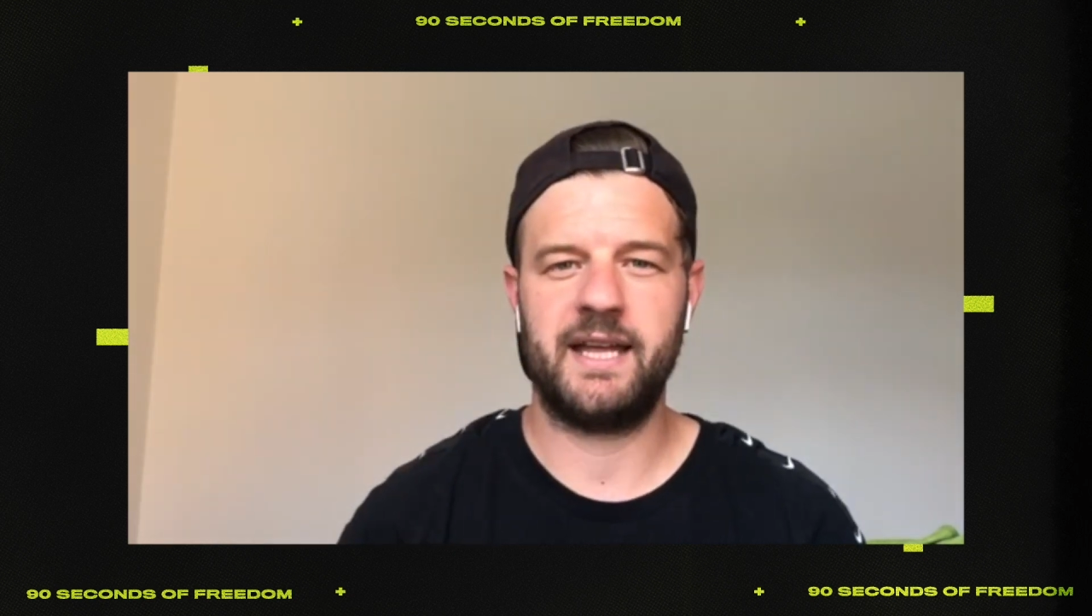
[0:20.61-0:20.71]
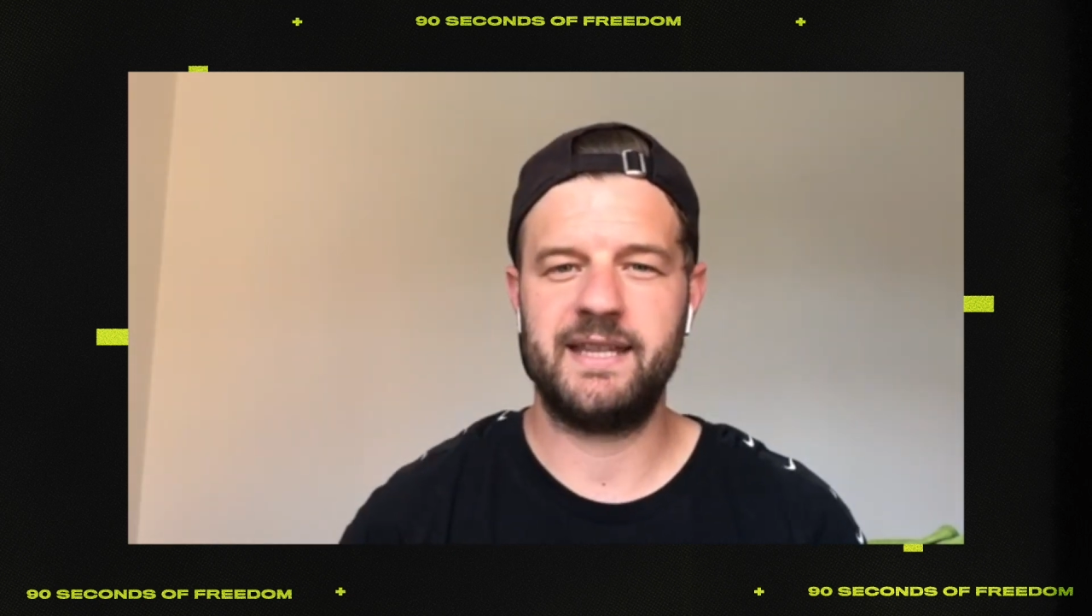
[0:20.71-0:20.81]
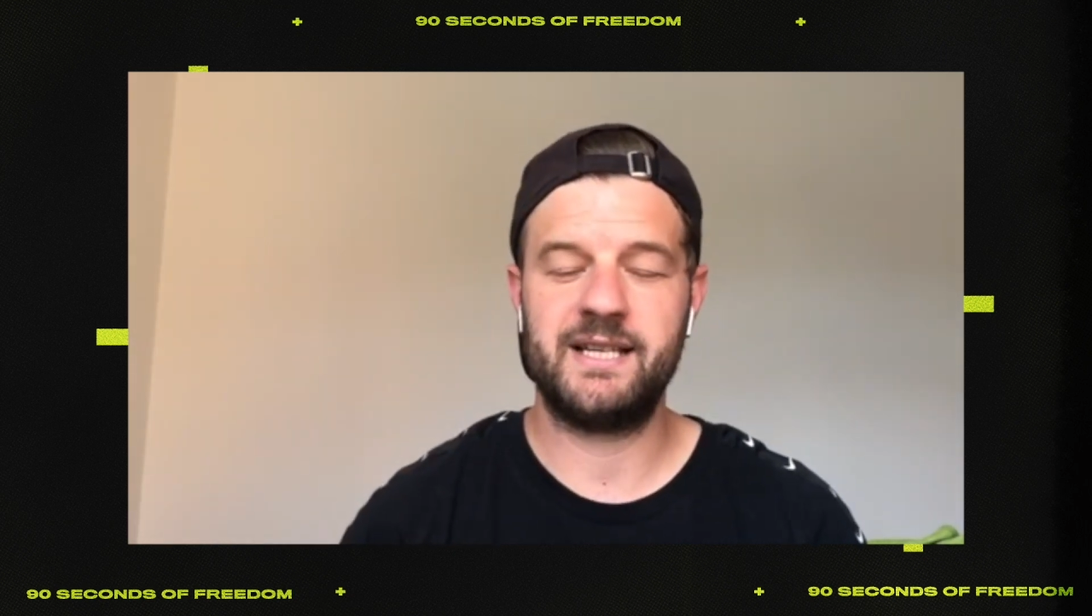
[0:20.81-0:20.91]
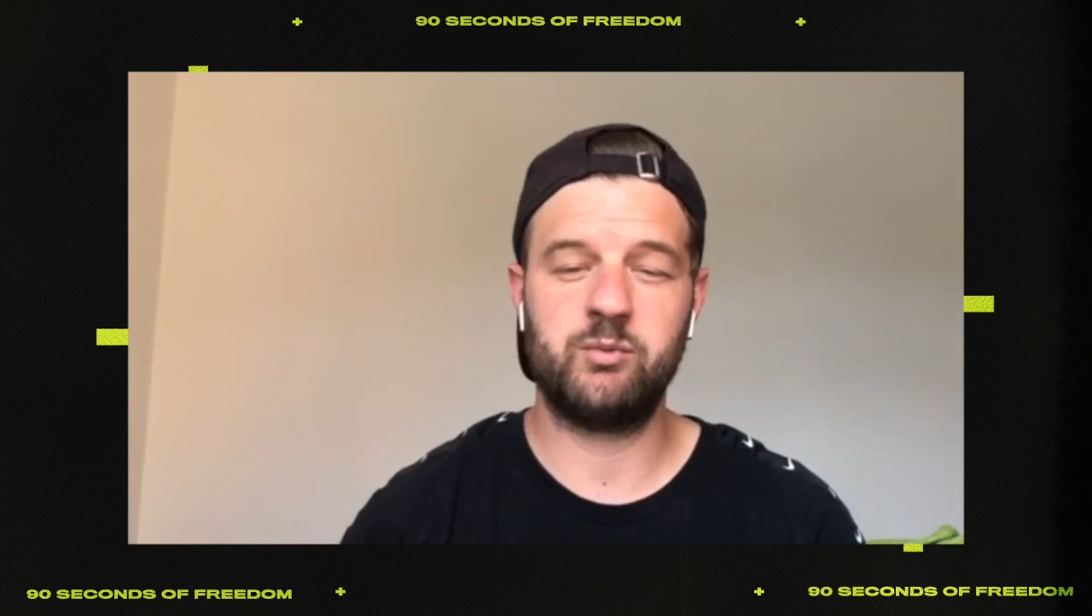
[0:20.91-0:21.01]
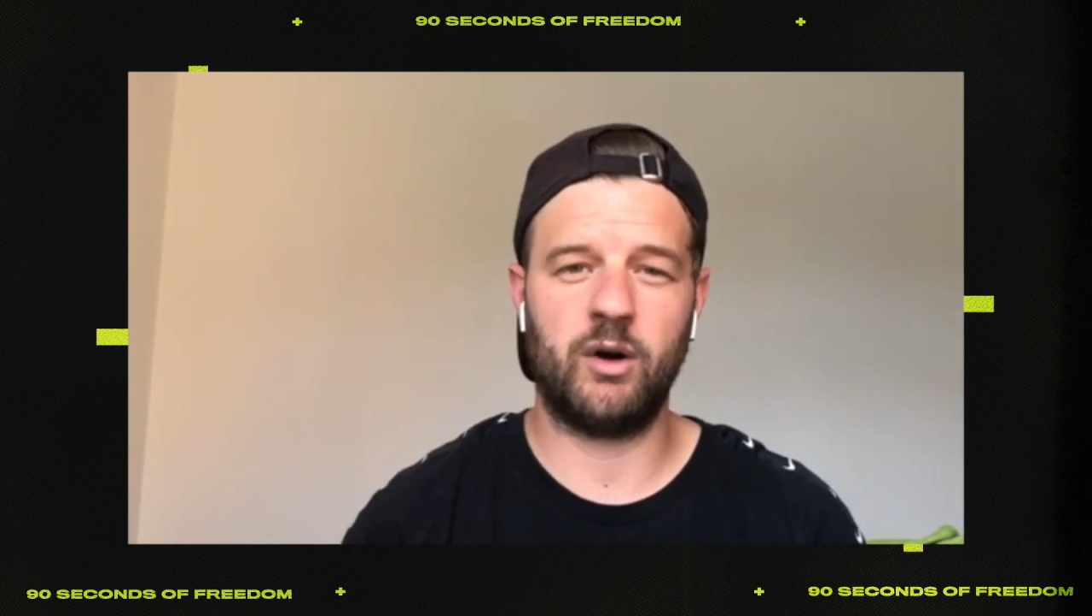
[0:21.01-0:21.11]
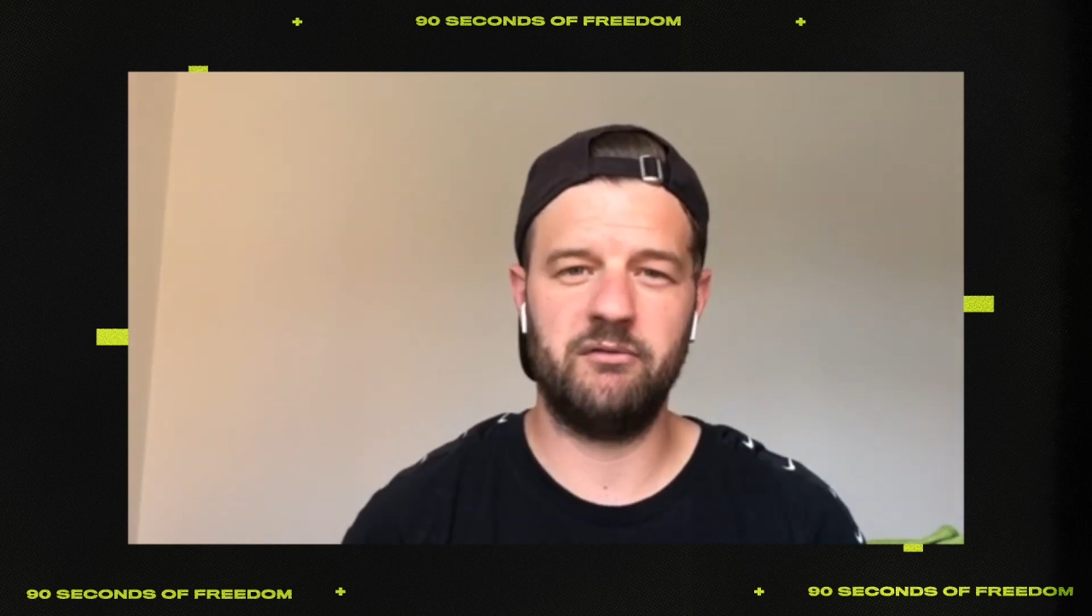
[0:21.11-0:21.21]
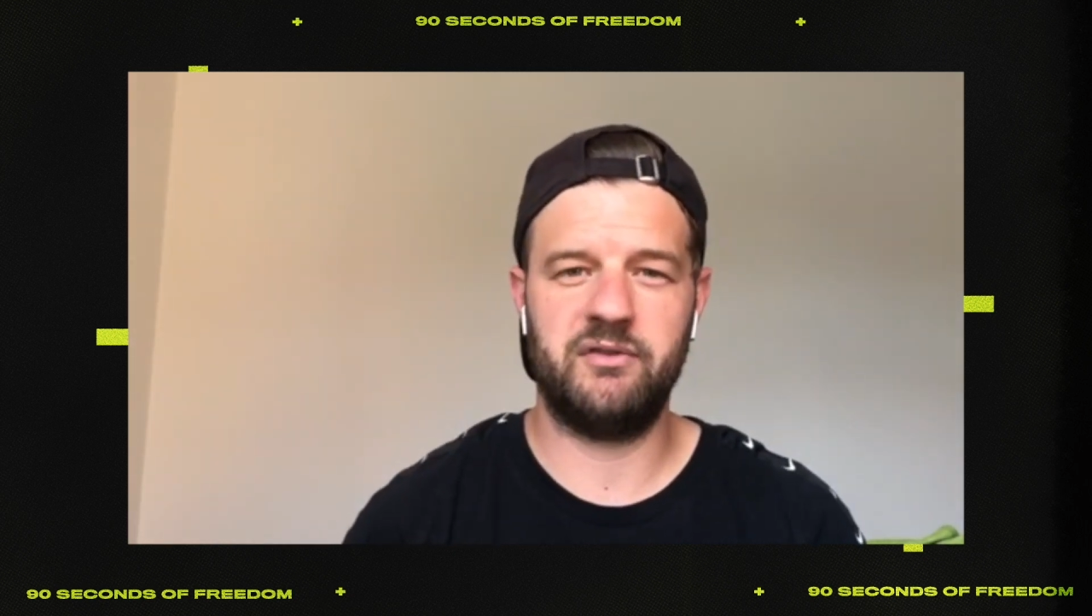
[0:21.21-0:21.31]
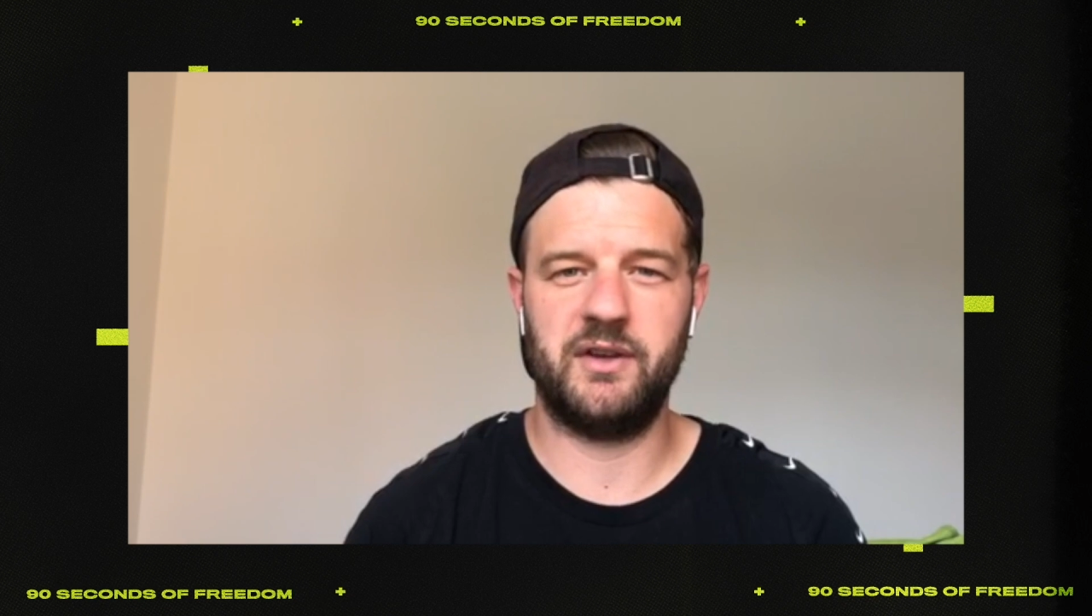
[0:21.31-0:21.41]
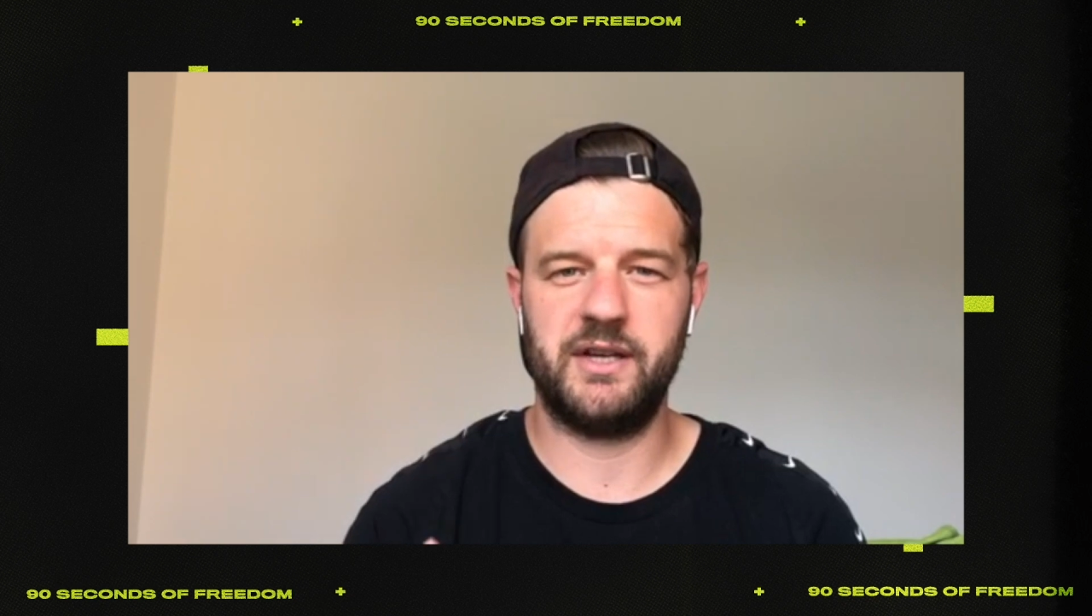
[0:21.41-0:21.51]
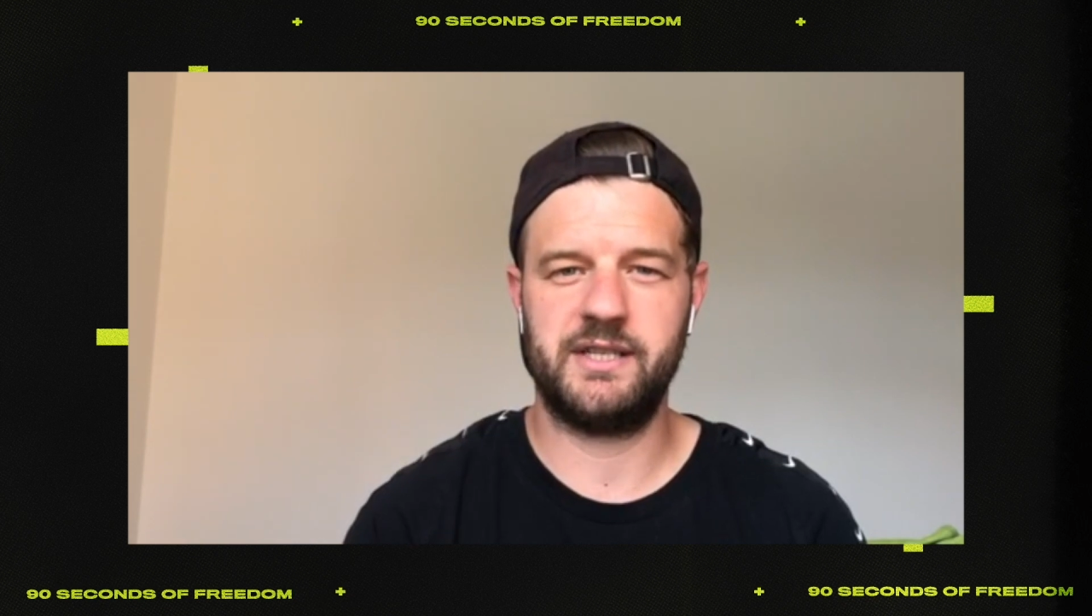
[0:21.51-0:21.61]
this one
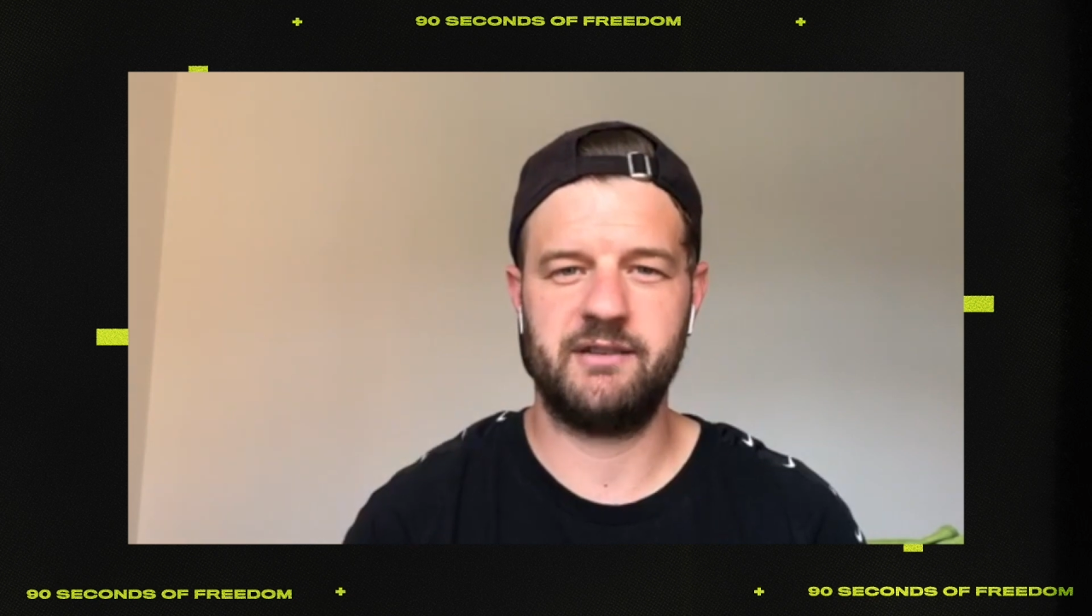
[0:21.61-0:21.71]
verse